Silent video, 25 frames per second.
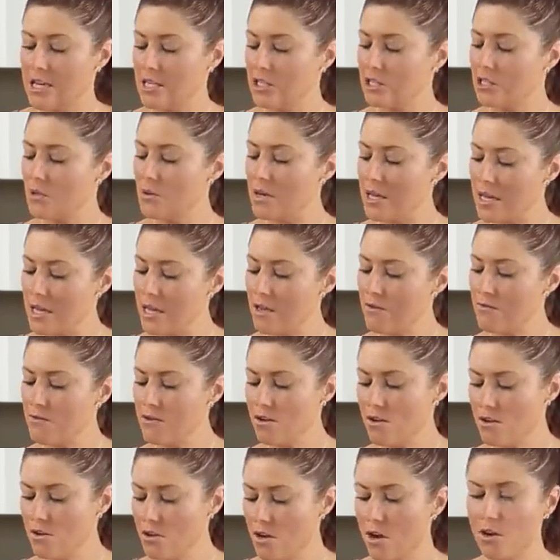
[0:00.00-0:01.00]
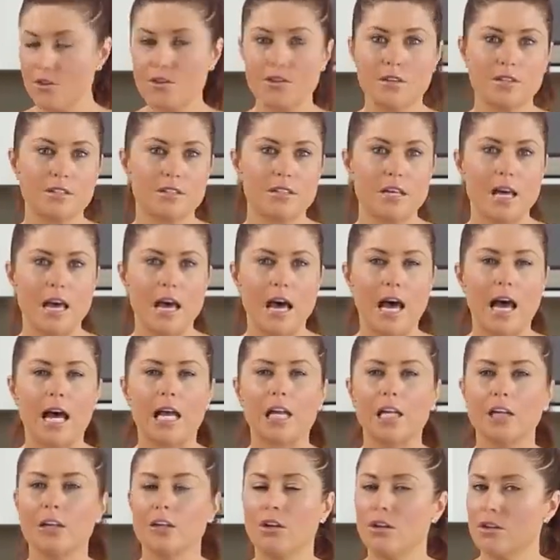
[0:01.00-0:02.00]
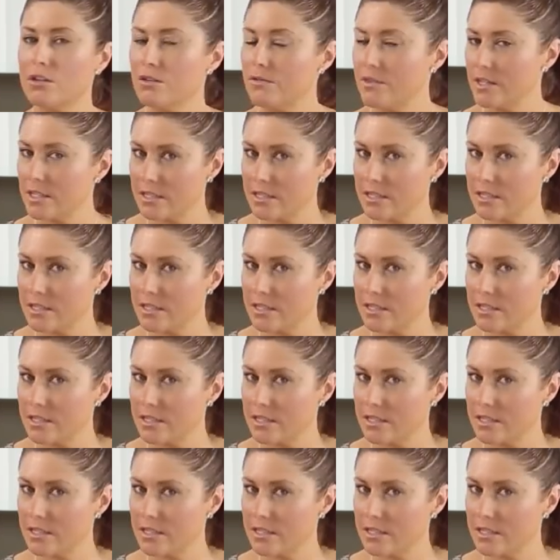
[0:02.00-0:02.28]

So if you notice a lot of